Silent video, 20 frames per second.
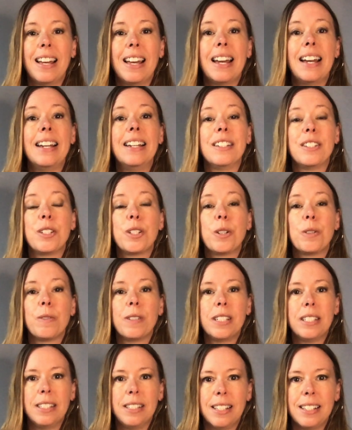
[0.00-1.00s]
is to
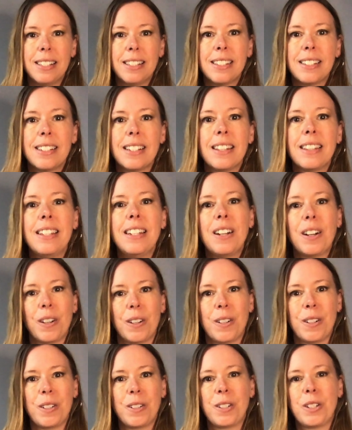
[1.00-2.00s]
resist the
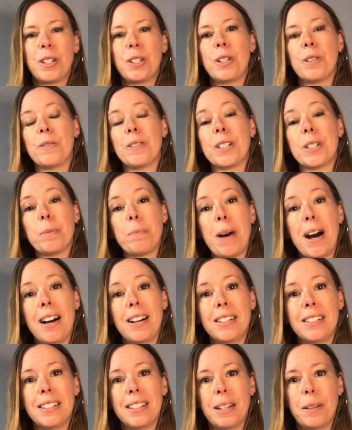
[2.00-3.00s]
urge to
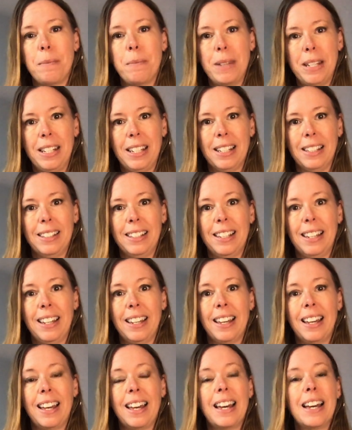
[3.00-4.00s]
respond immediately.
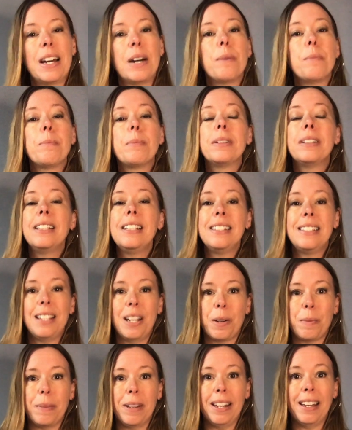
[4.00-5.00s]
Please
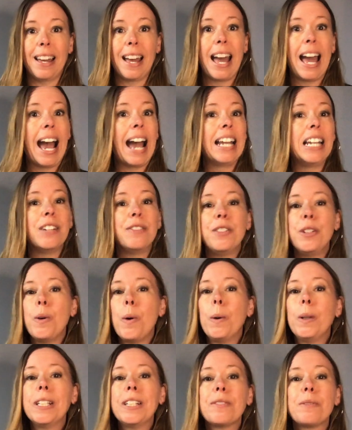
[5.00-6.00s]
hear me. And if you
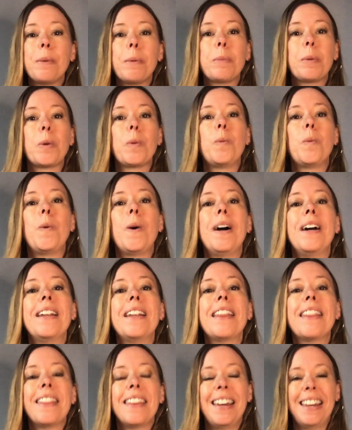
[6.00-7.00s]
only remember one
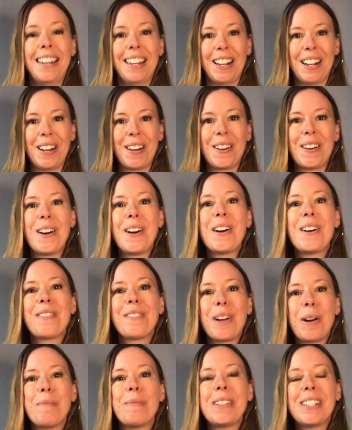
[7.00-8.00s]
thing
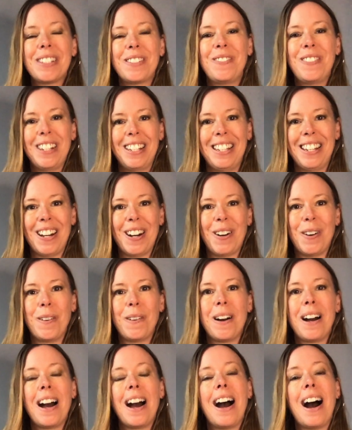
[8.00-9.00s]
from this video,
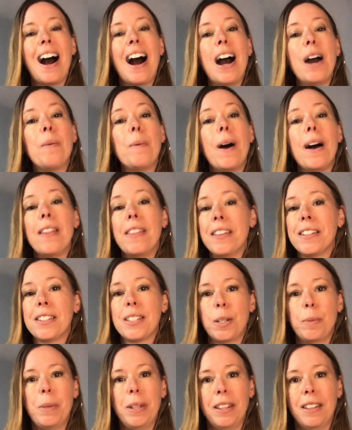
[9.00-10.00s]
I want this
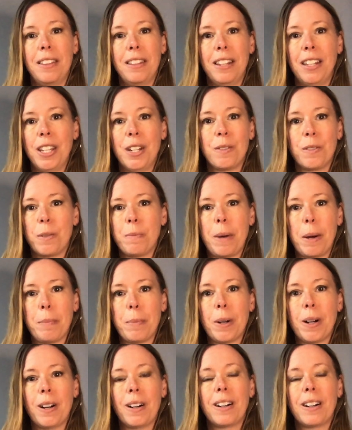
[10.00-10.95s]
to be the thing you remember.